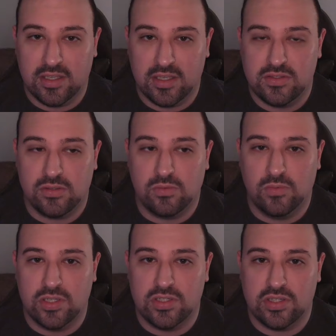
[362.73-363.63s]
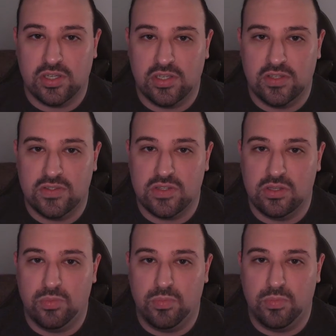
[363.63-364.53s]
cancel, which is
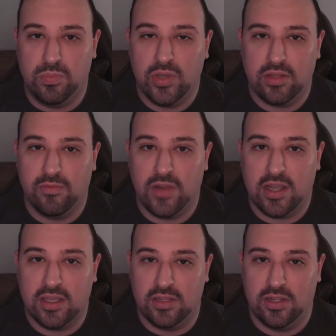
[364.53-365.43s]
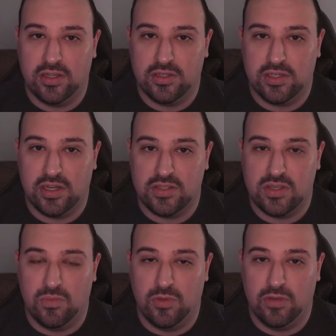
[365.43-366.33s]
you point a rocket launcher at
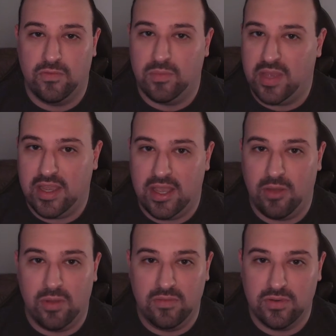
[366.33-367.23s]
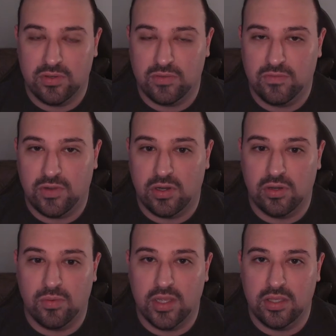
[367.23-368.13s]
someone from however far
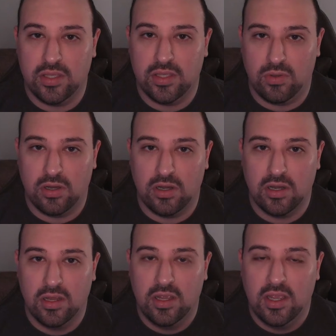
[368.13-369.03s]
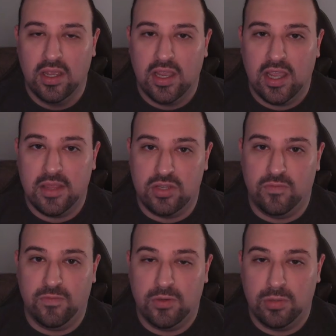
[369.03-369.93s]
away you are, and then you
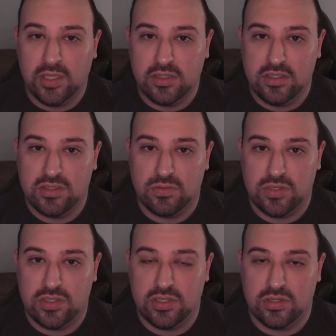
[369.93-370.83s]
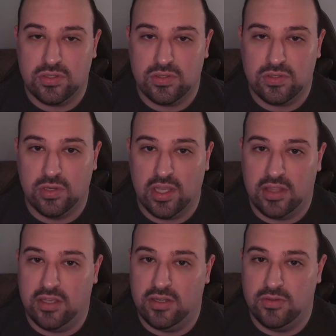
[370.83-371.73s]
quickly switch to your sword
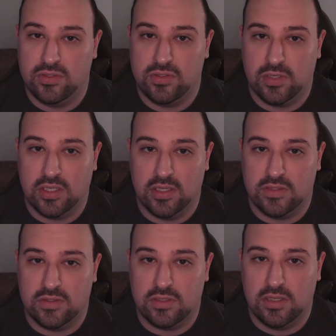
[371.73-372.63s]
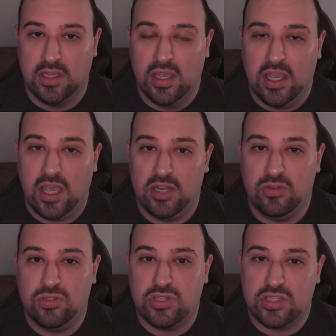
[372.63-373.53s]
and then do a sword cancel. And you
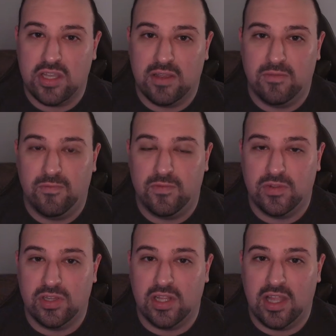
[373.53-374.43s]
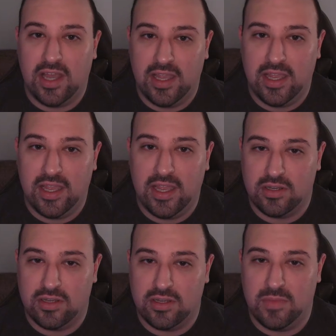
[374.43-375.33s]
could just like fly
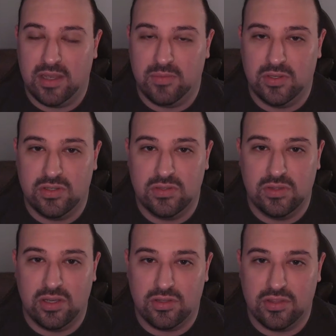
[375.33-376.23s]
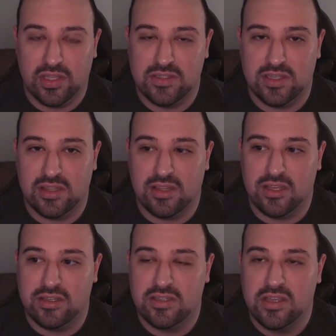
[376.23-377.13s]
across the map. You do little things like
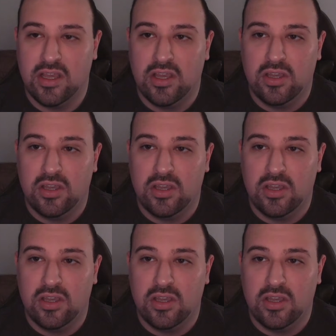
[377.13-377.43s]
this.